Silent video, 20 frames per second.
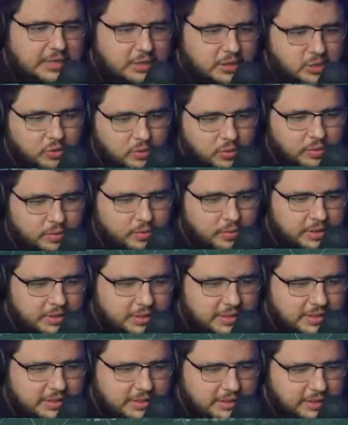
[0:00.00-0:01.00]
dude, with
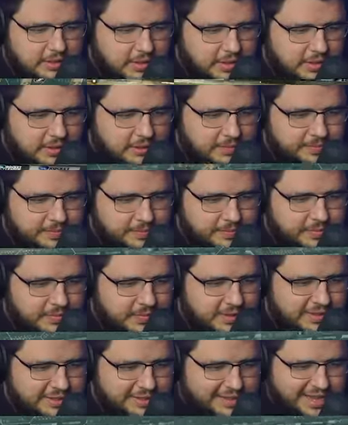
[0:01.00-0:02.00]
this, uh,
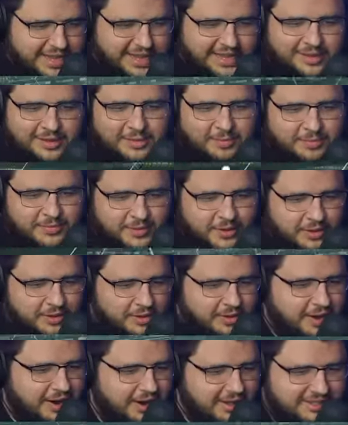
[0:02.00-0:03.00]
this like
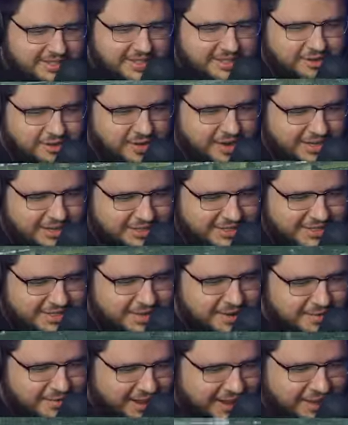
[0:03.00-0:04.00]
content creation
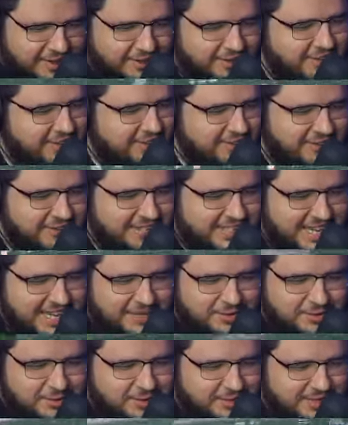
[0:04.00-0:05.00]
stuff, like your your
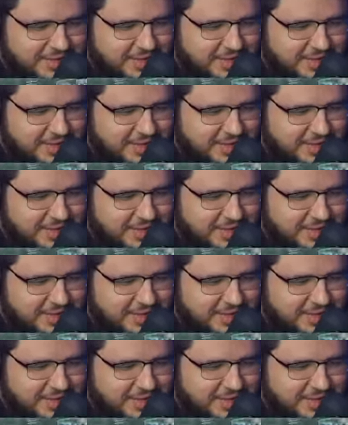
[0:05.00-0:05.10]
schedule goes